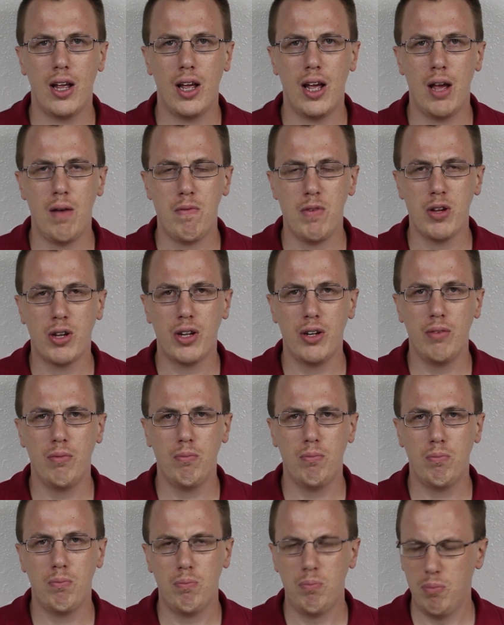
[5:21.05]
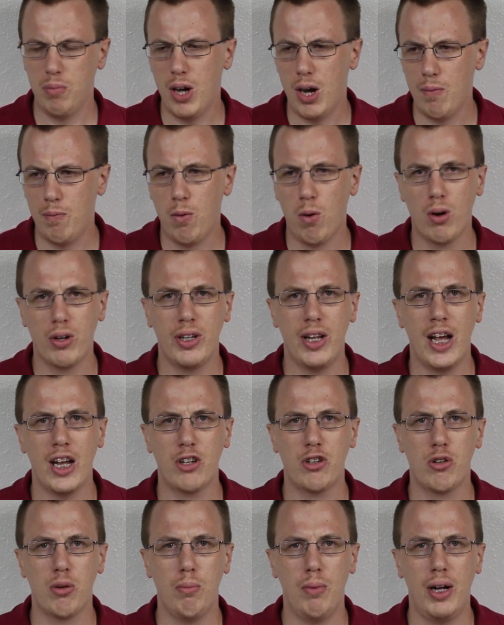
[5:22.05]
If you can afford the
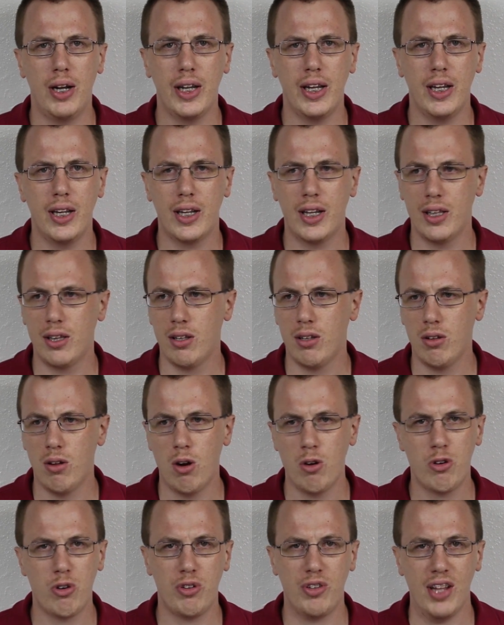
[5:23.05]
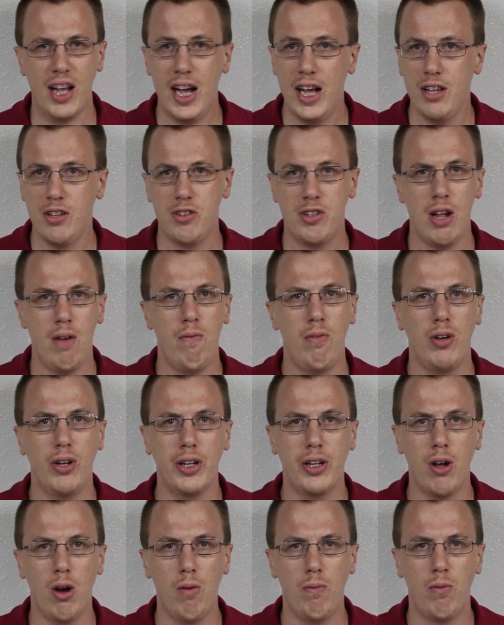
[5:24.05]
extra money and get the larger size,
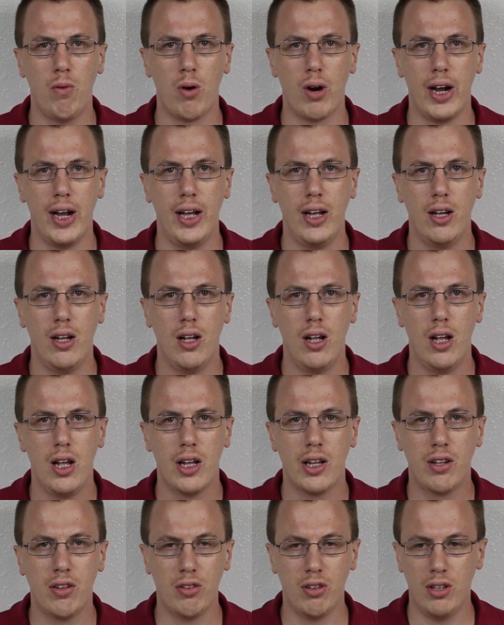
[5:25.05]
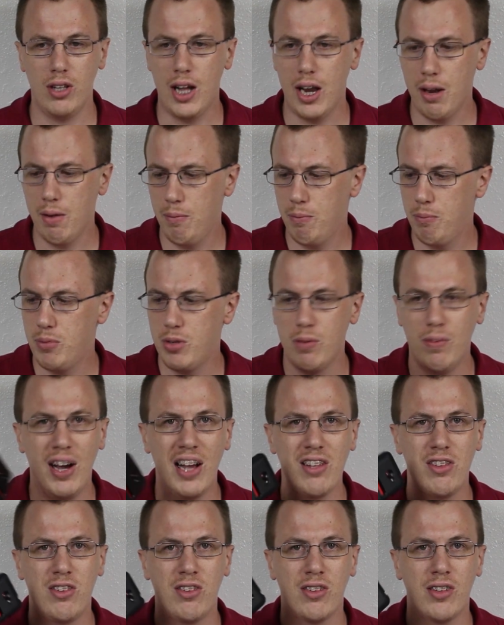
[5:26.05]
definitely go for it. Because a lot of
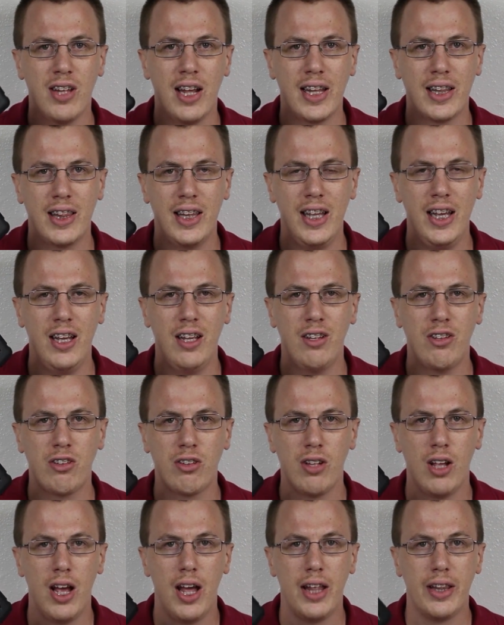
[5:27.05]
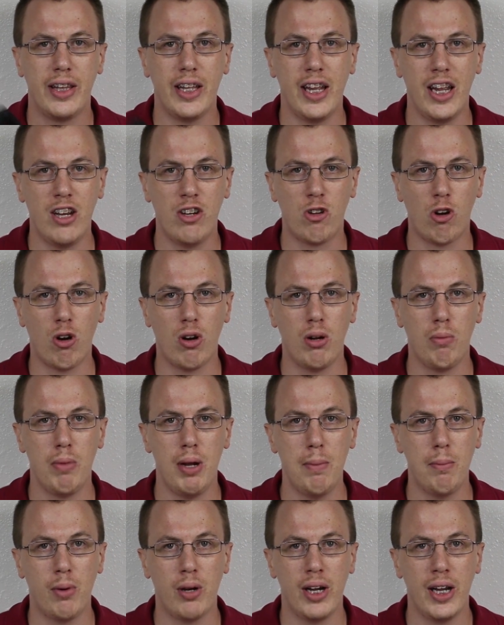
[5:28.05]
devices like this, the internal
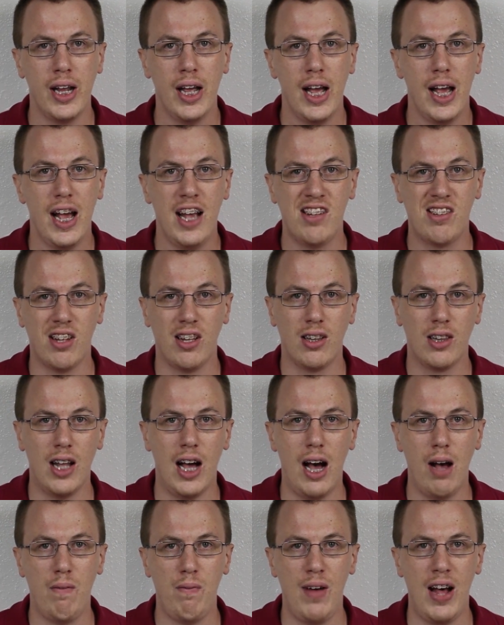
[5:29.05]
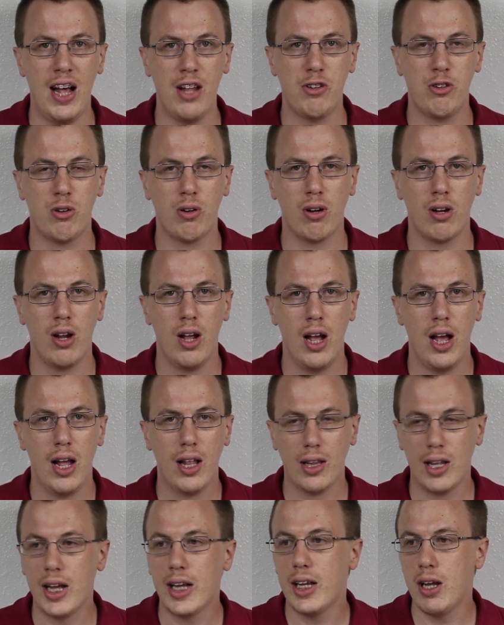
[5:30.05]
memory is a lot faster.
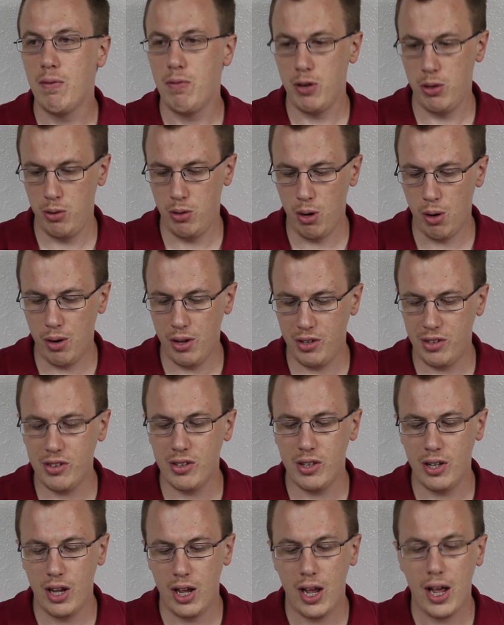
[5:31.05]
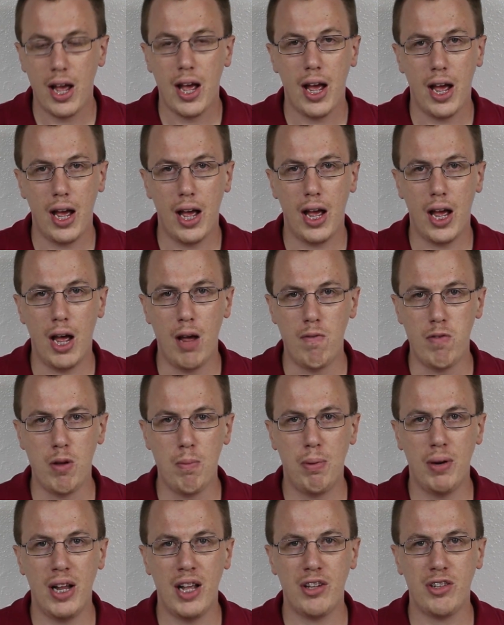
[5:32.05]
Like if you notice, if
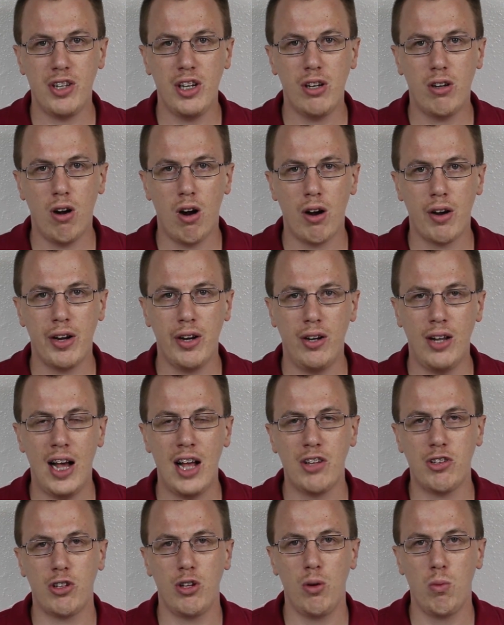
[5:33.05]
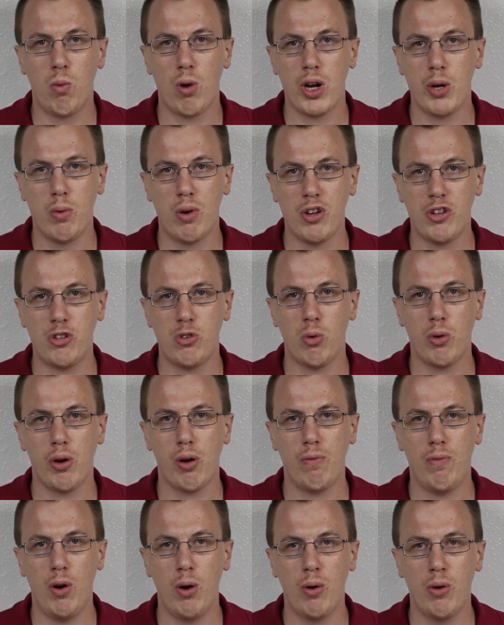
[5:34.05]
you put an SD card, it'll ask you where do you want to store
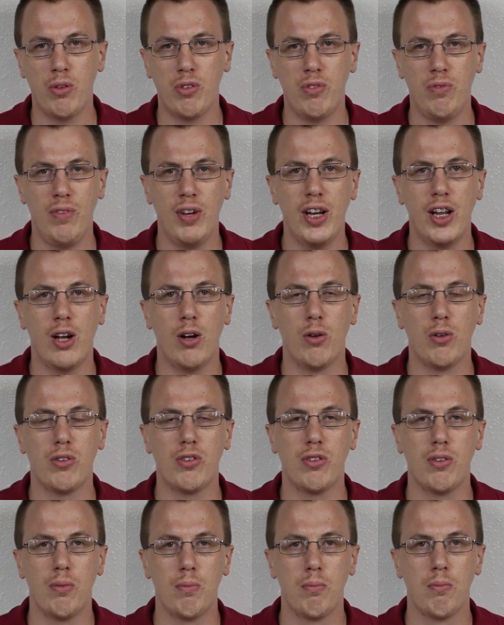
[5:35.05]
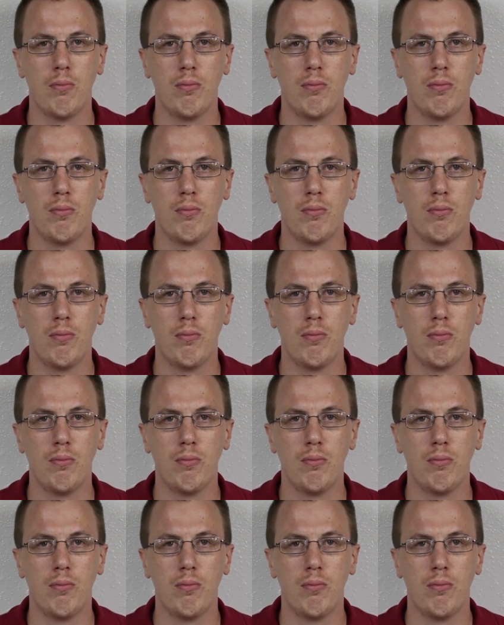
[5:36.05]
your photos and videos.